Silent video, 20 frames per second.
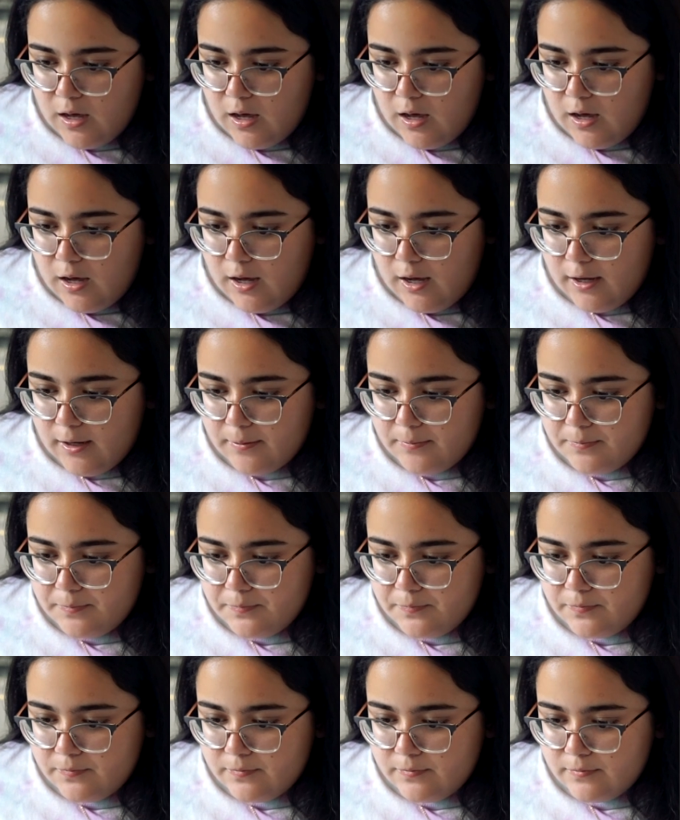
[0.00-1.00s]

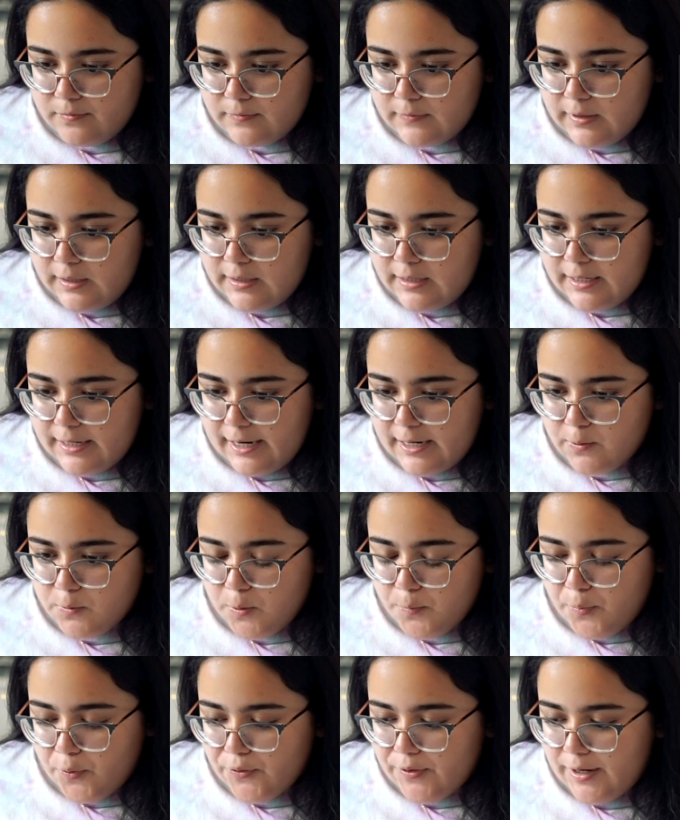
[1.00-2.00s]
And again,
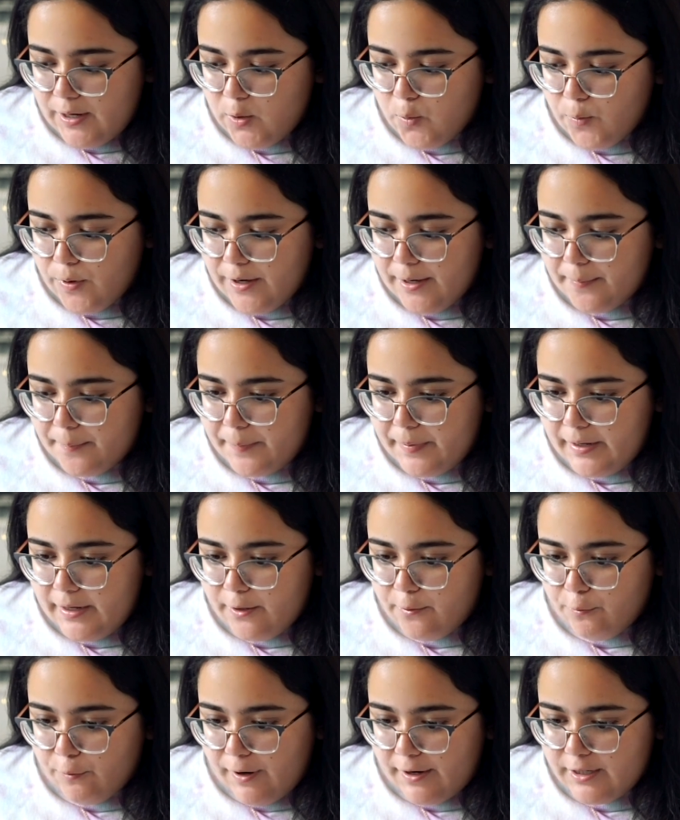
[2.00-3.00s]
we're both kind of wearing
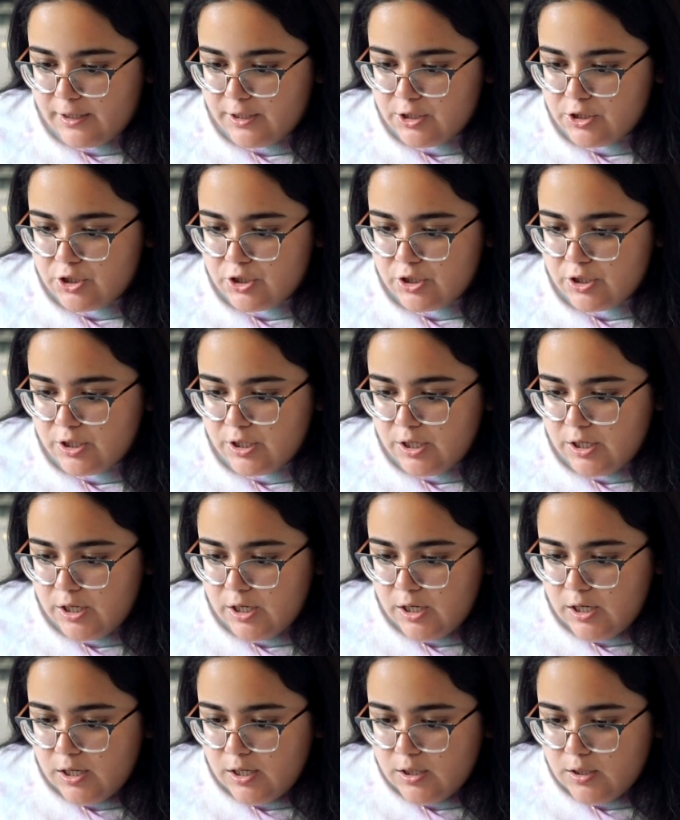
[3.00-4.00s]
pink reddish,
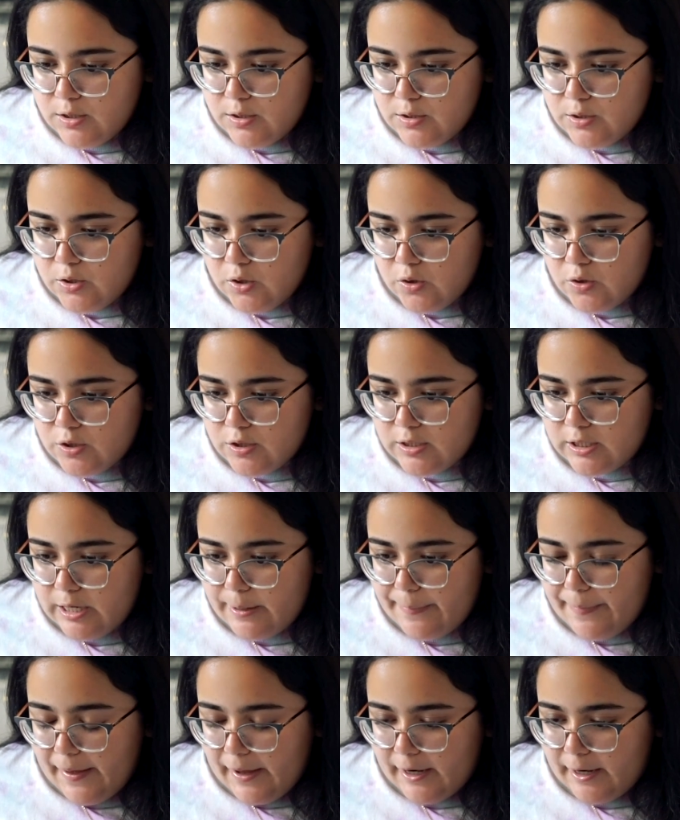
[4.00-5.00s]
so just
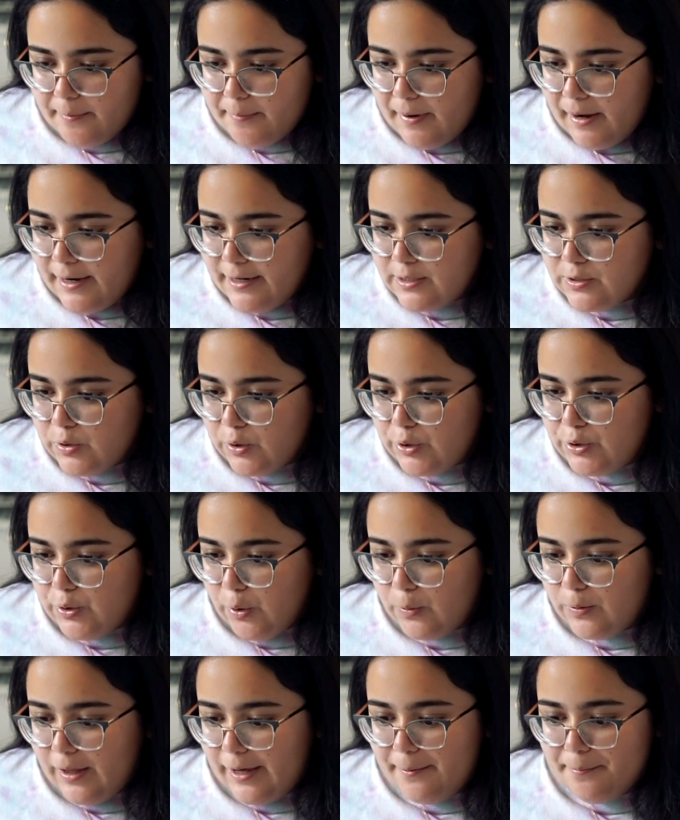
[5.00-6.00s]
keep that in mind so you
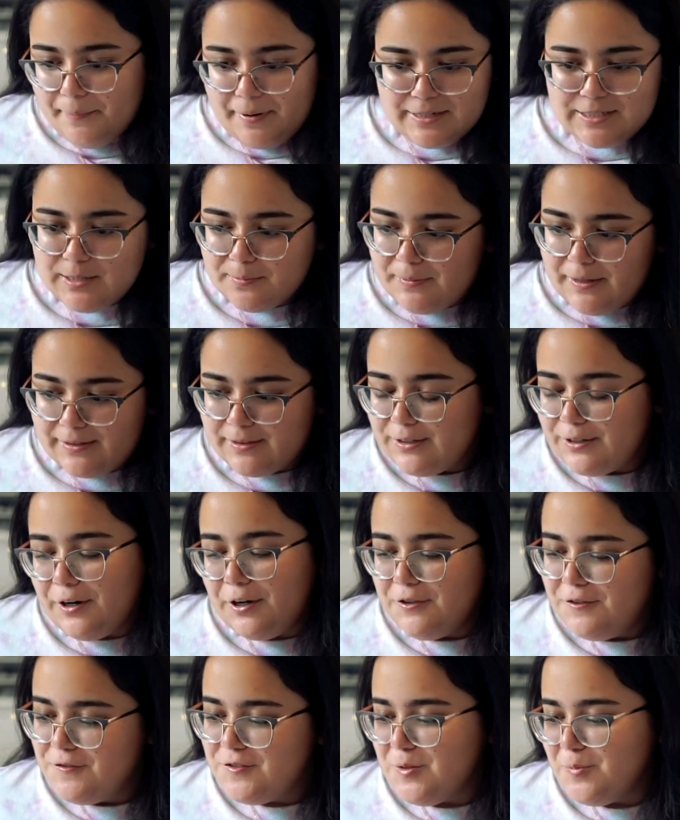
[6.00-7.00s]
don't like mess up like the
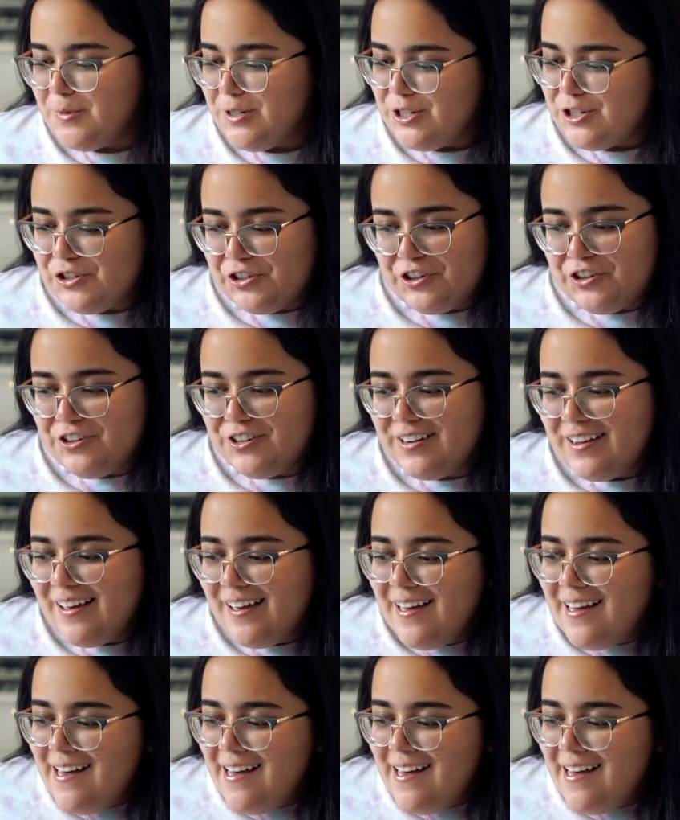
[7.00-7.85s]
color of somebody's shirt.